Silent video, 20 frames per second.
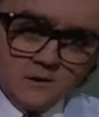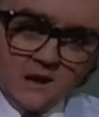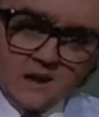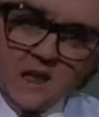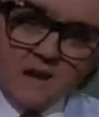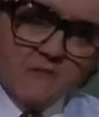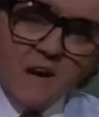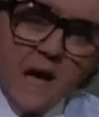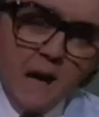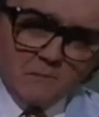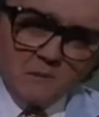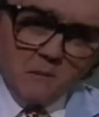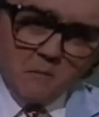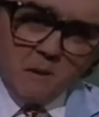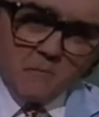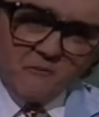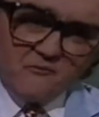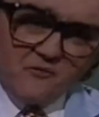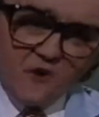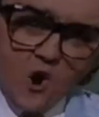it never happened to me
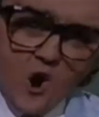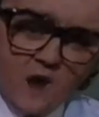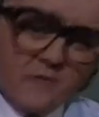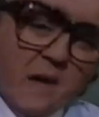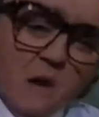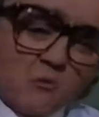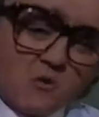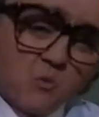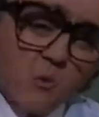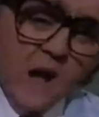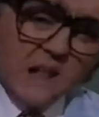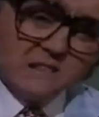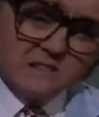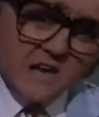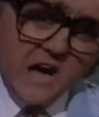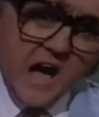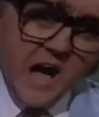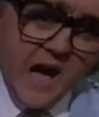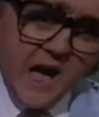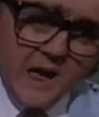before. That was one
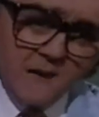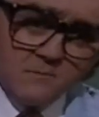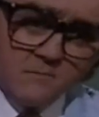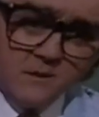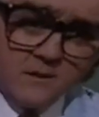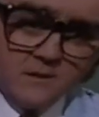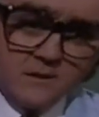time.